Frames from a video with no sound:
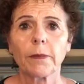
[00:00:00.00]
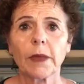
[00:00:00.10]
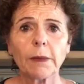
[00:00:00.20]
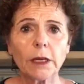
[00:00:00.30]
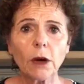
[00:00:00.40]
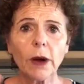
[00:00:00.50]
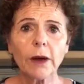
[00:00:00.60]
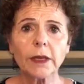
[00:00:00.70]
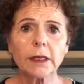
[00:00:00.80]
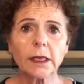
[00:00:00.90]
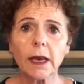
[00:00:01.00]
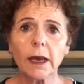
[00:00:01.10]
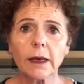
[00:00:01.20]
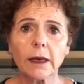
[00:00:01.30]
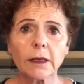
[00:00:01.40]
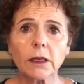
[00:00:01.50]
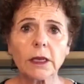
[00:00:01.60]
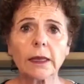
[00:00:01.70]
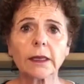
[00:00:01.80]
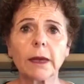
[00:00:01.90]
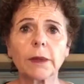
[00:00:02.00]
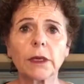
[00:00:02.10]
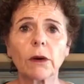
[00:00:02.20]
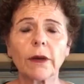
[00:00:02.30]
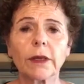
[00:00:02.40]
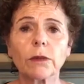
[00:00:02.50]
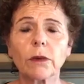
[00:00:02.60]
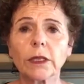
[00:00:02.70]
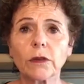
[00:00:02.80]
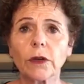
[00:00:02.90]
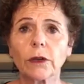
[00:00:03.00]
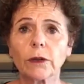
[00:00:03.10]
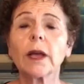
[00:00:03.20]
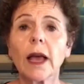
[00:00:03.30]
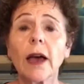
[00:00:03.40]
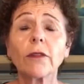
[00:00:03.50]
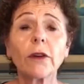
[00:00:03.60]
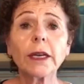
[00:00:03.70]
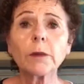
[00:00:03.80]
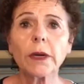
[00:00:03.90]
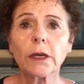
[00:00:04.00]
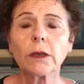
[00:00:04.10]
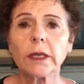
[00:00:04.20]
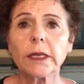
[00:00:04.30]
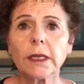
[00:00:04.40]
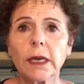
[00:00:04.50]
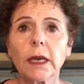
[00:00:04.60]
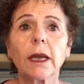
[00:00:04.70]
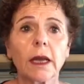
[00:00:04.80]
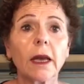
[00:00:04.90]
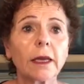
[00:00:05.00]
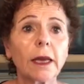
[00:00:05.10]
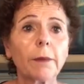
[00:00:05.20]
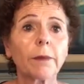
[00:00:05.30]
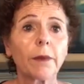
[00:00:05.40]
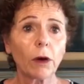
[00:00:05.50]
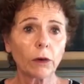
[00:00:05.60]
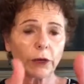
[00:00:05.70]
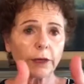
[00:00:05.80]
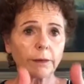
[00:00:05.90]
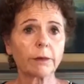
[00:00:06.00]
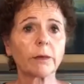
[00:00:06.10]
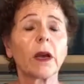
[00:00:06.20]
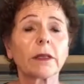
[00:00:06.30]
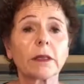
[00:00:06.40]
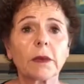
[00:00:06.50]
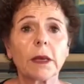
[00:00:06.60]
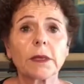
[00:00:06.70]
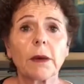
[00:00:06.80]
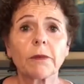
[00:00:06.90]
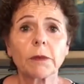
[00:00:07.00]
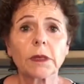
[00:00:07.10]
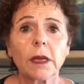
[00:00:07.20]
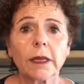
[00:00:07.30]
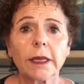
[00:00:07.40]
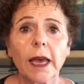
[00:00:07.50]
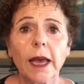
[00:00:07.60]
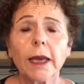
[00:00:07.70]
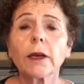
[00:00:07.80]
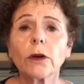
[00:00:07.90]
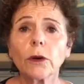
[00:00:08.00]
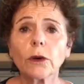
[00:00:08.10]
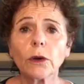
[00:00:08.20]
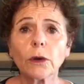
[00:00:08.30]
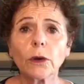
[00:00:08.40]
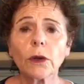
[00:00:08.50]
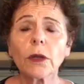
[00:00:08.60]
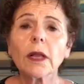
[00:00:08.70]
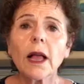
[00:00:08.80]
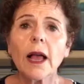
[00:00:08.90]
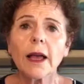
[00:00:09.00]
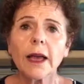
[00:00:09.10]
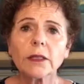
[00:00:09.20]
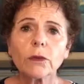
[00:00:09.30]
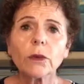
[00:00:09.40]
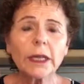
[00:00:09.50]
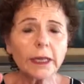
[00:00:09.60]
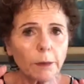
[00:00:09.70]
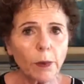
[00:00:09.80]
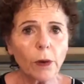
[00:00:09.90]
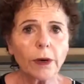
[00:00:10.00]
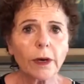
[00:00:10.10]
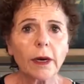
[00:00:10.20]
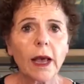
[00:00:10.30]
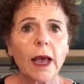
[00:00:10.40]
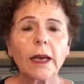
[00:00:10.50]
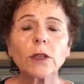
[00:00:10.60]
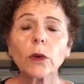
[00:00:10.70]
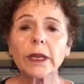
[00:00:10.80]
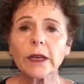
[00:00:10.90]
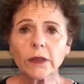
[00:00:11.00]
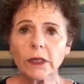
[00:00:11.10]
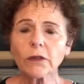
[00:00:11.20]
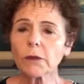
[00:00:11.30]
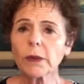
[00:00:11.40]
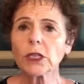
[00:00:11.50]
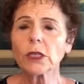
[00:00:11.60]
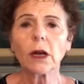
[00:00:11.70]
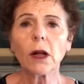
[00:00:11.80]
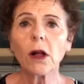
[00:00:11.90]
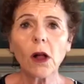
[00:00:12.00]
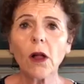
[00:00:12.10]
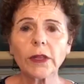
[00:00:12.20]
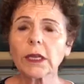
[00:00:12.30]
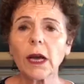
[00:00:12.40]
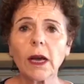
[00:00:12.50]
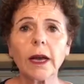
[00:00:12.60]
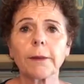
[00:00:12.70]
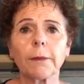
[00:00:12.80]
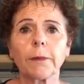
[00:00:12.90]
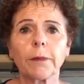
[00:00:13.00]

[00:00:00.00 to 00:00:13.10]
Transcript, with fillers: Let me know how this, uh, Sonali, let me know how this rings for you. And for anybody who's listening, yep, oh, good, we got some thumbs up from Sonali, yay, cool, cool, cool. It's really important because we're gifted information all the time.